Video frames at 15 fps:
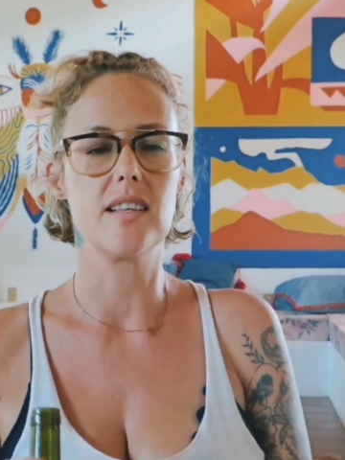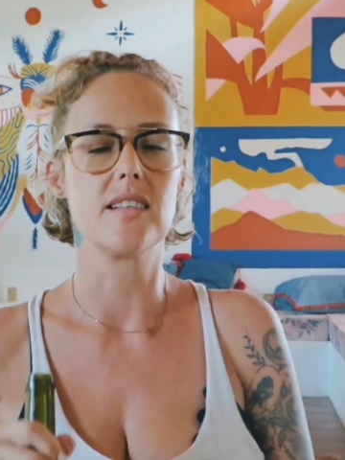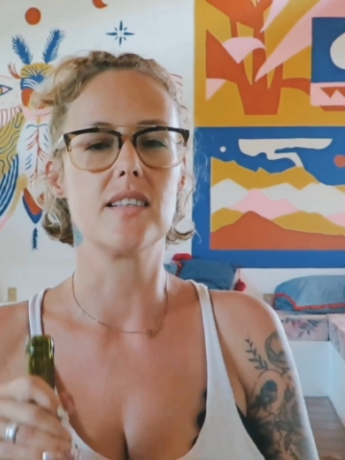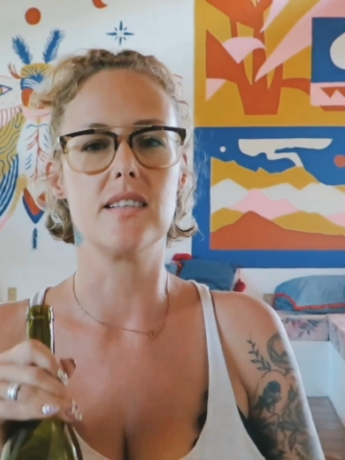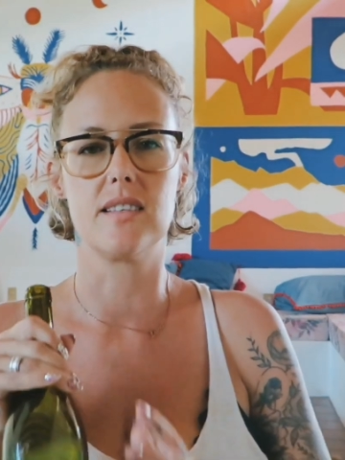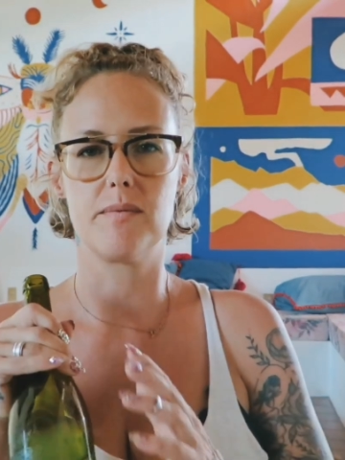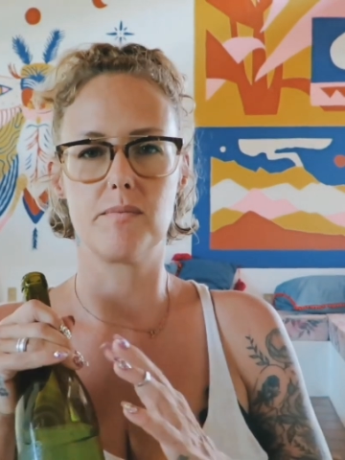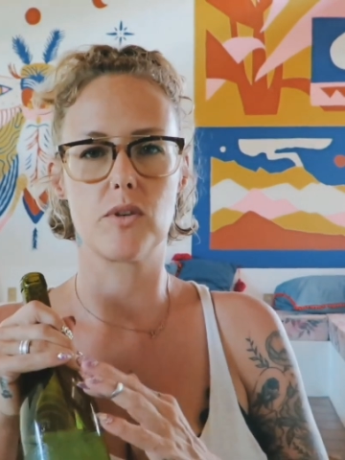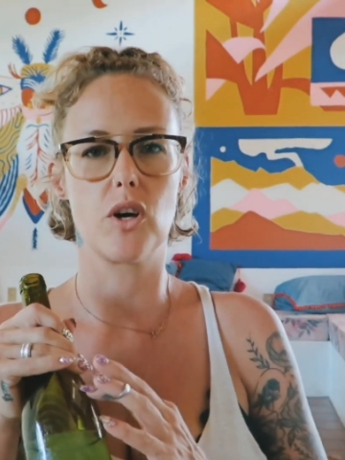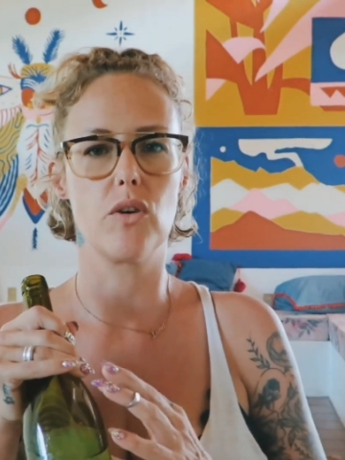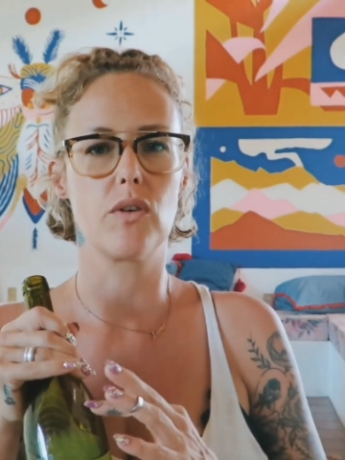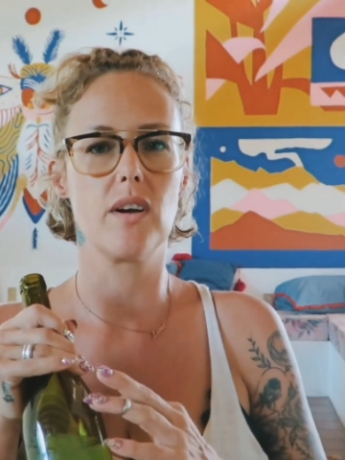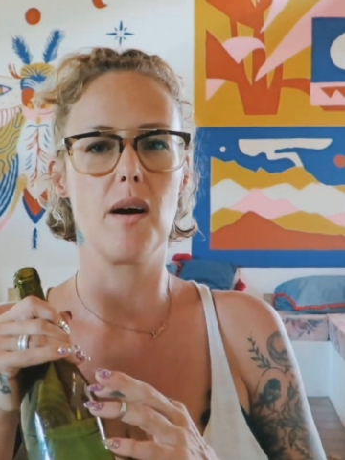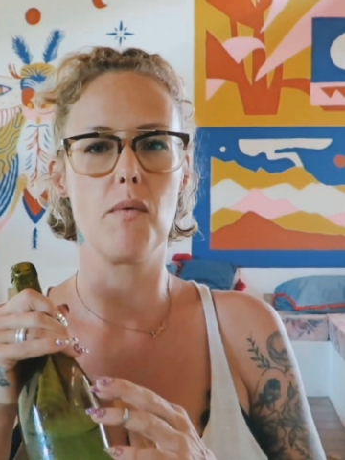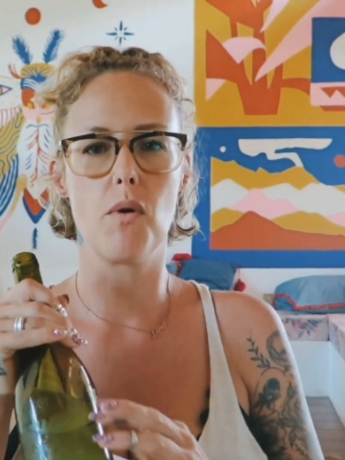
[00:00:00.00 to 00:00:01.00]
This is
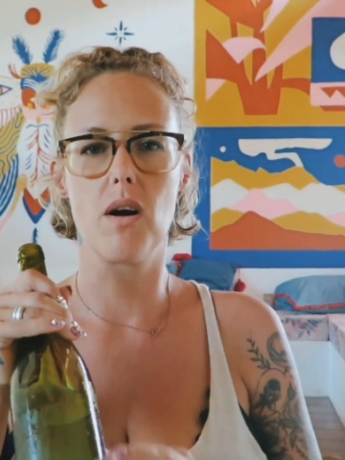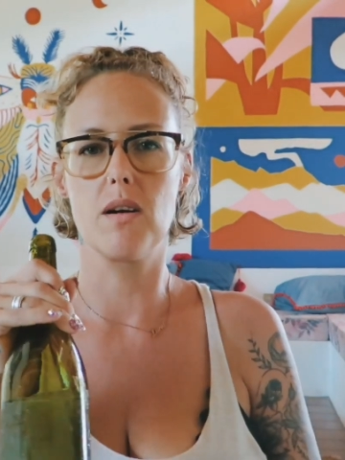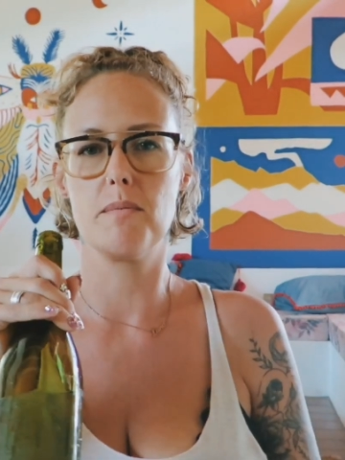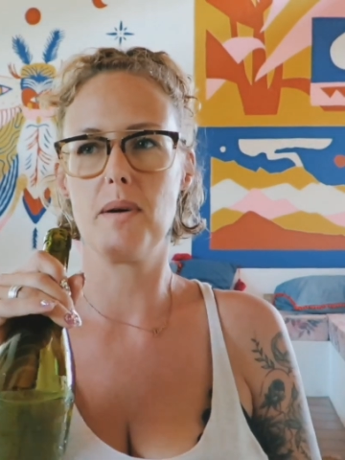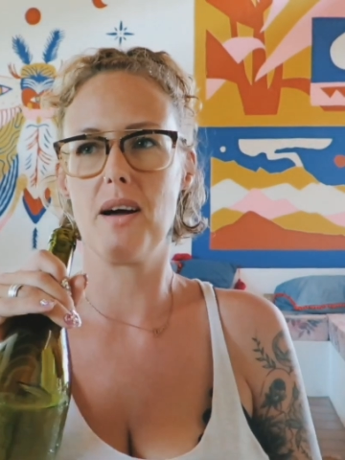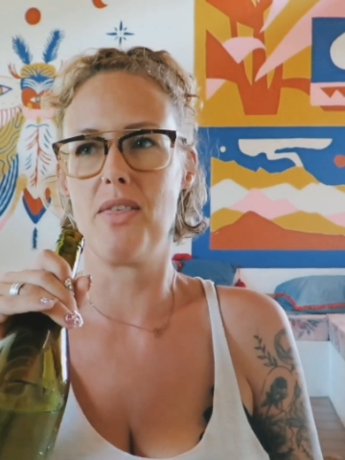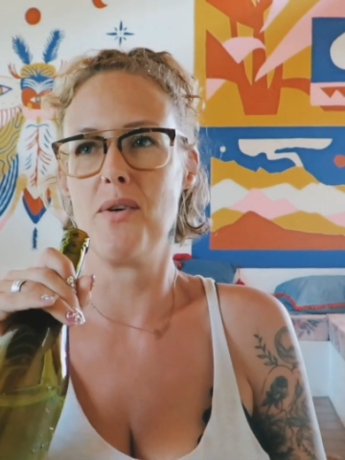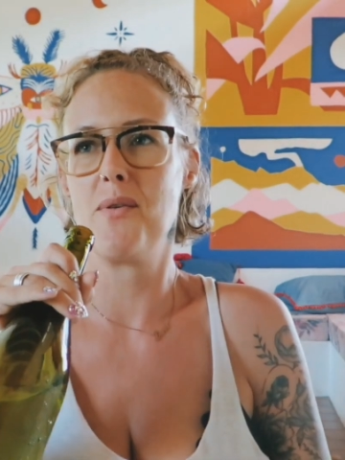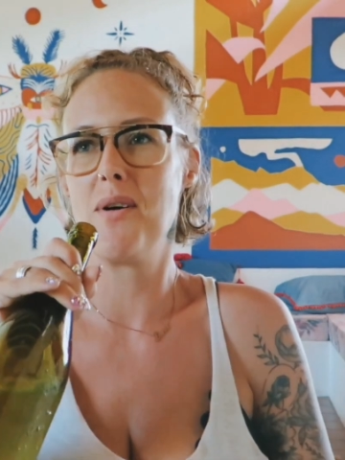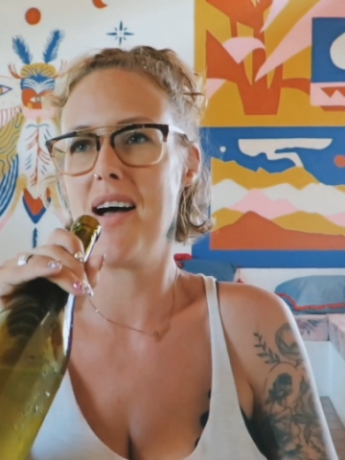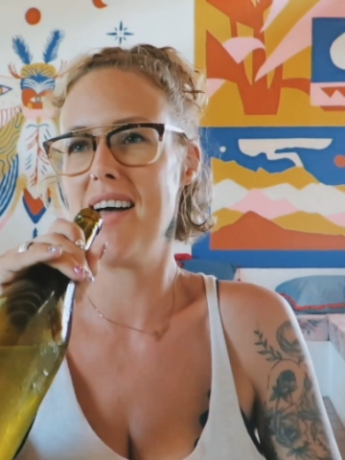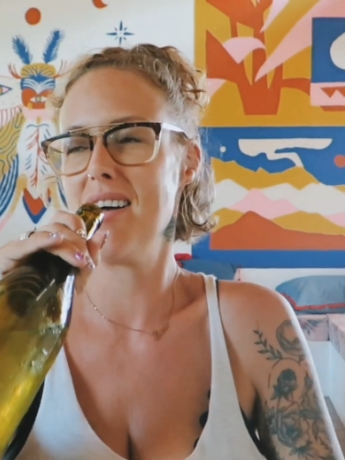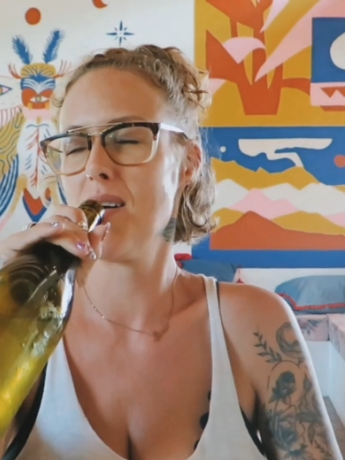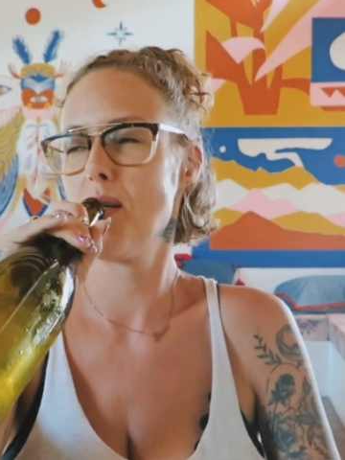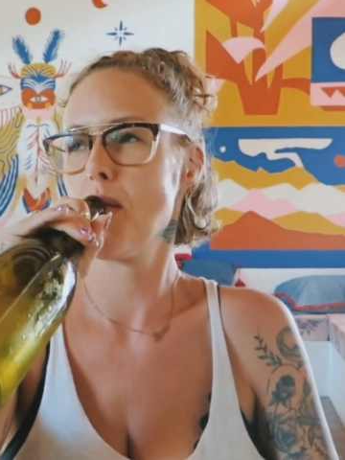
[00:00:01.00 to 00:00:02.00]
coconut water, by the
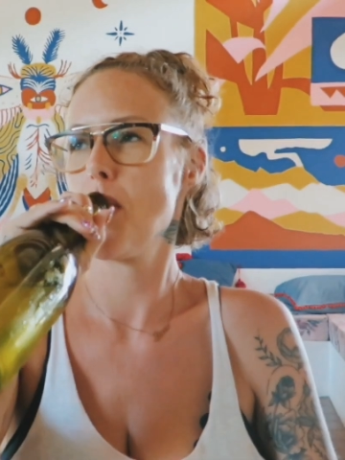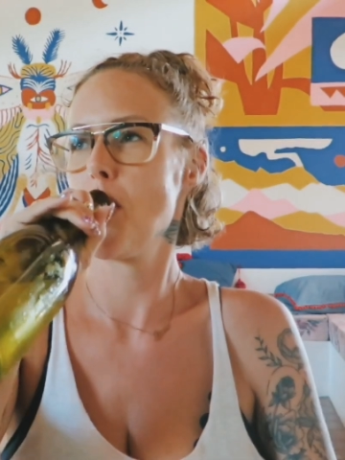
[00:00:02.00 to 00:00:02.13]
way.